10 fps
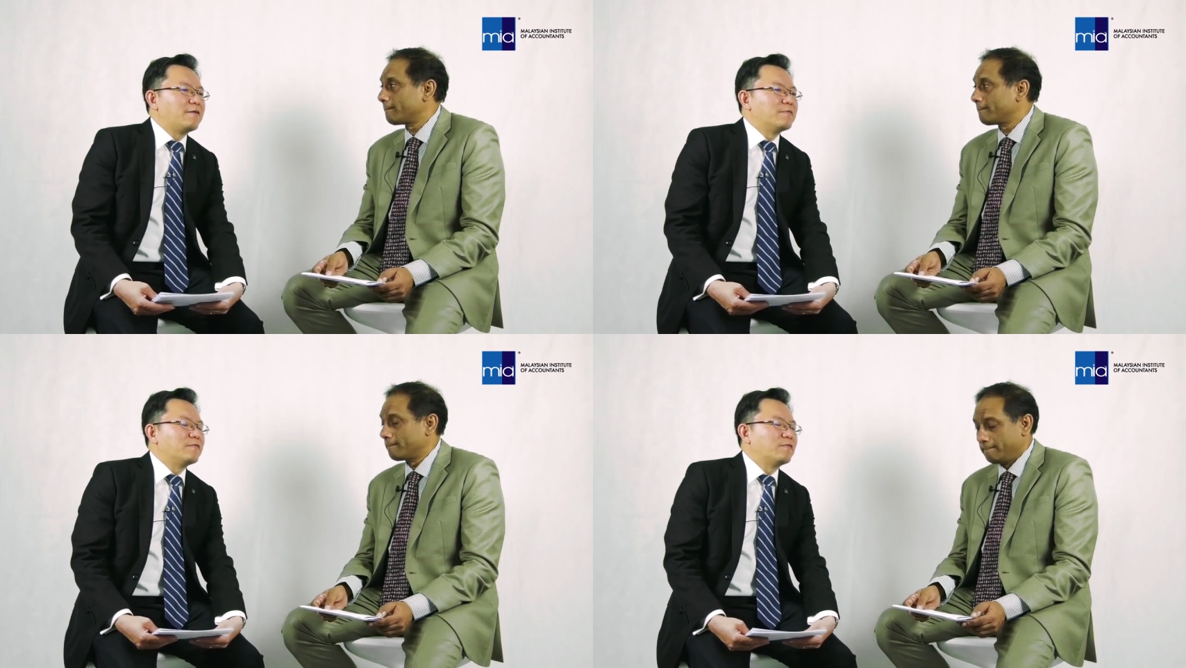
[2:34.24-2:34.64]

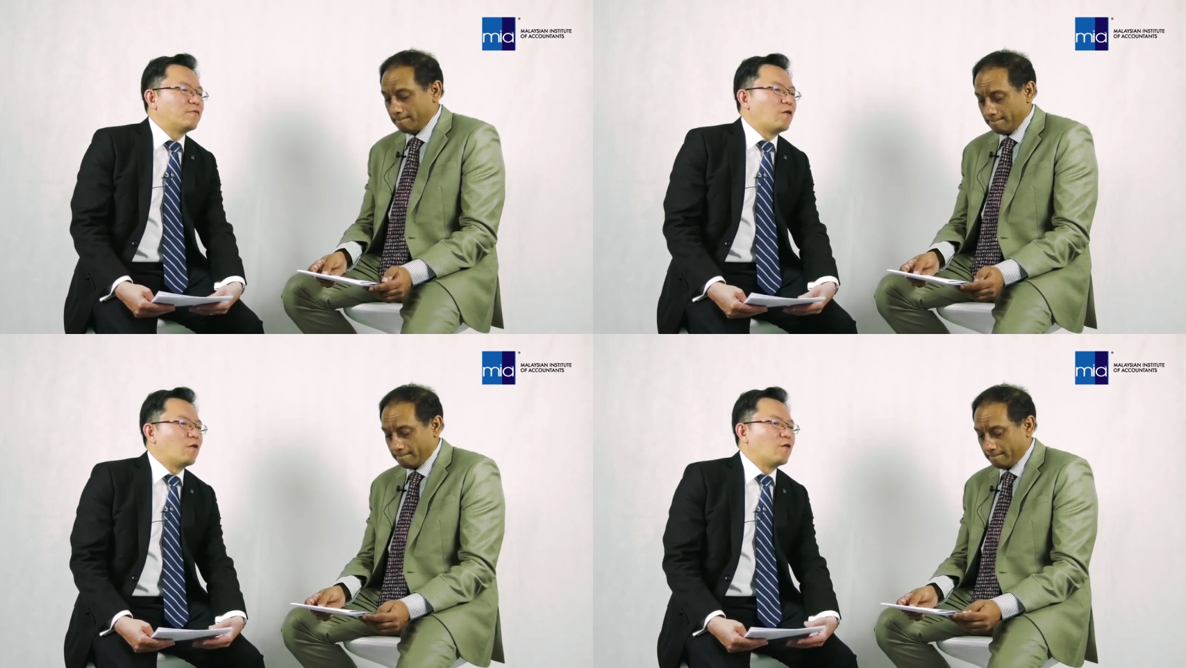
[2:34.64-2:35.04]
Speaker 1: Uh
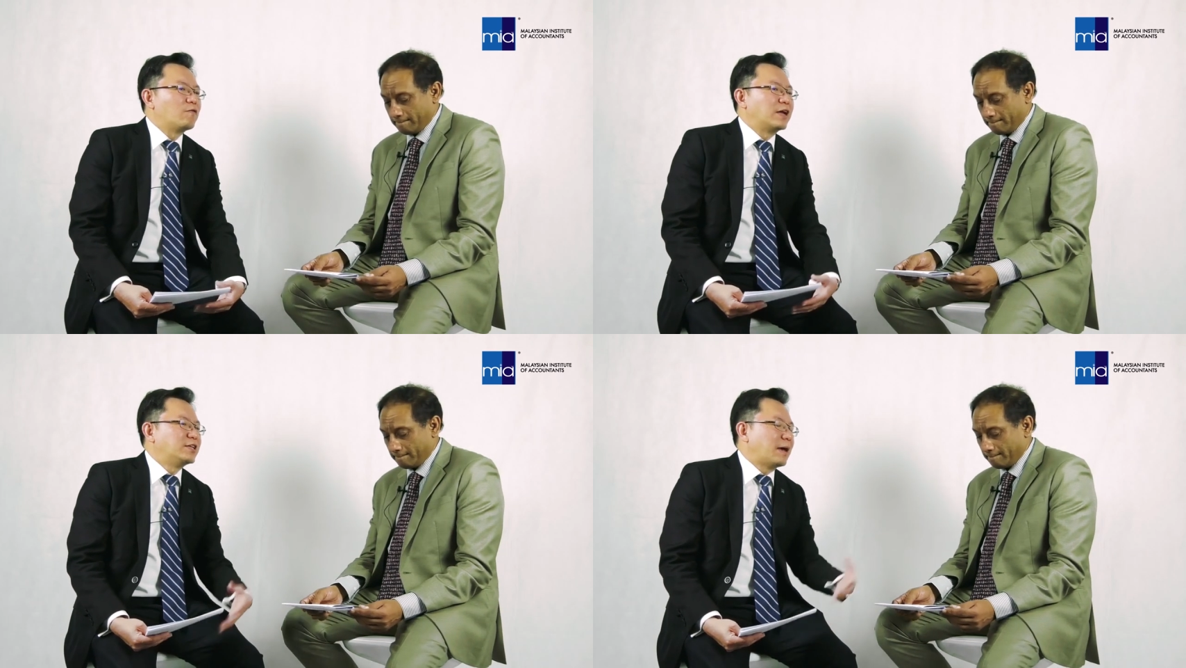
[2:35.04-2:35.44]

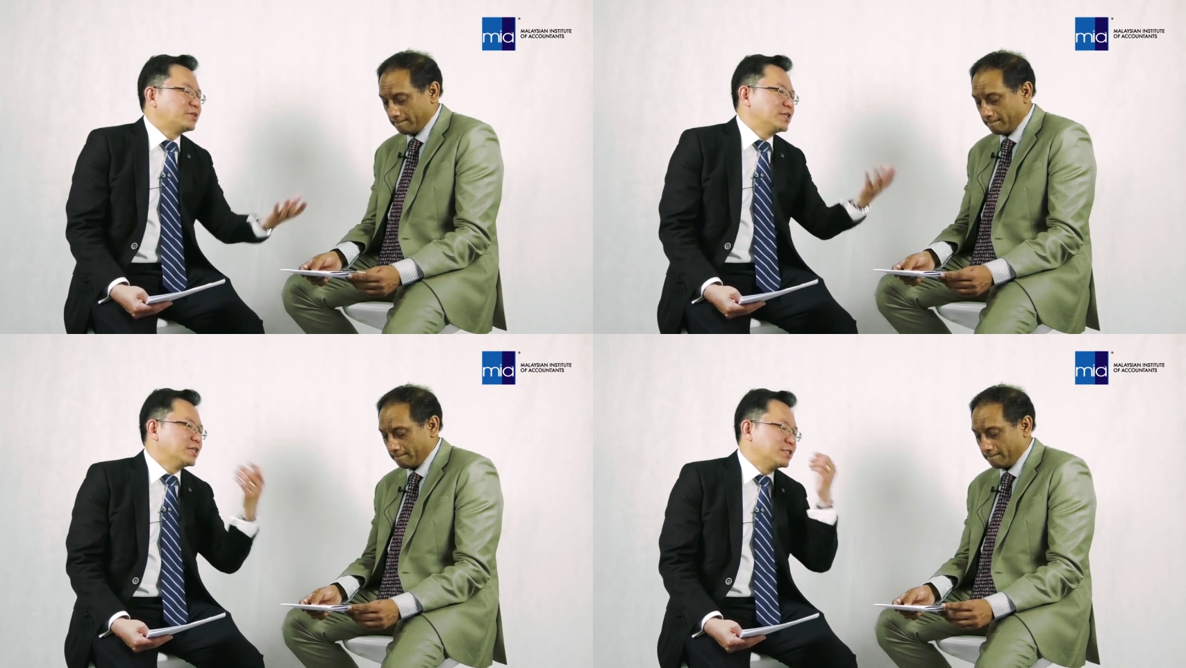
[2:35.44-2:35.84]
for
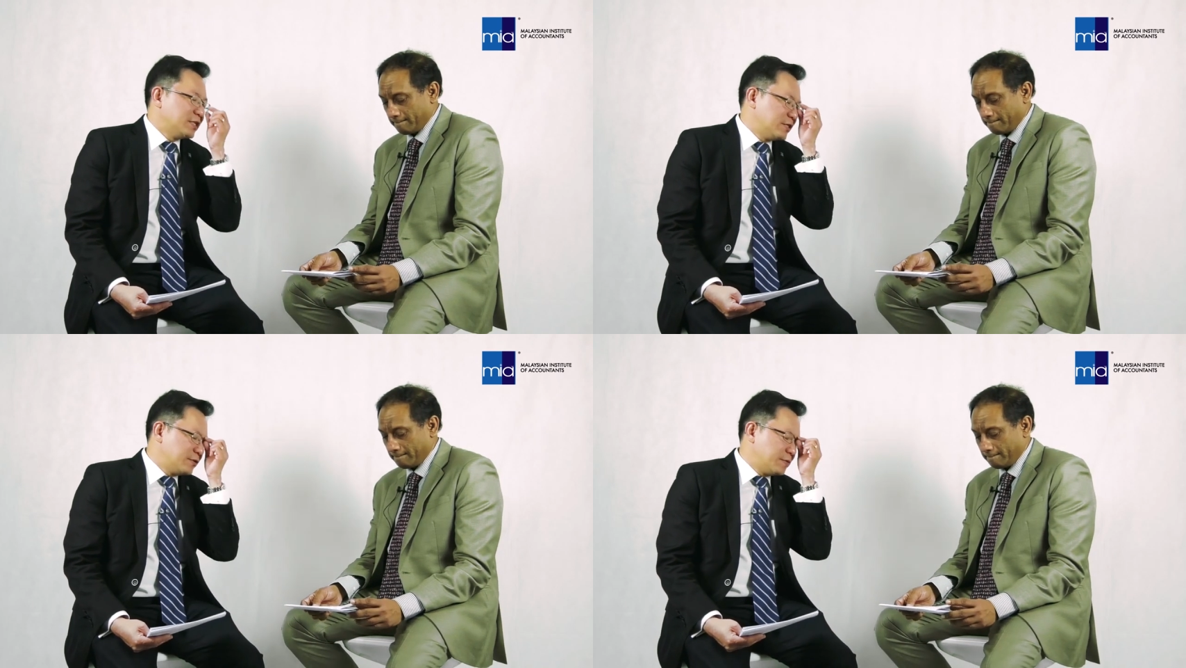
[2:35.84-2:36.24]
adapting
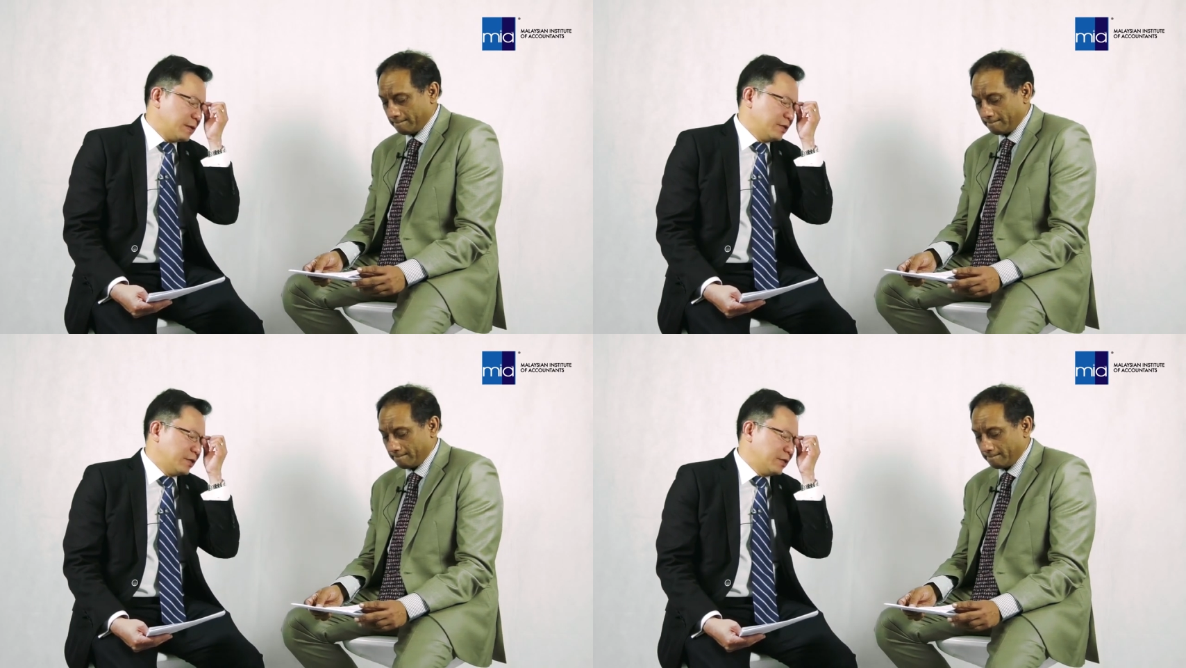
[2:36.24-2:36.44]
this into,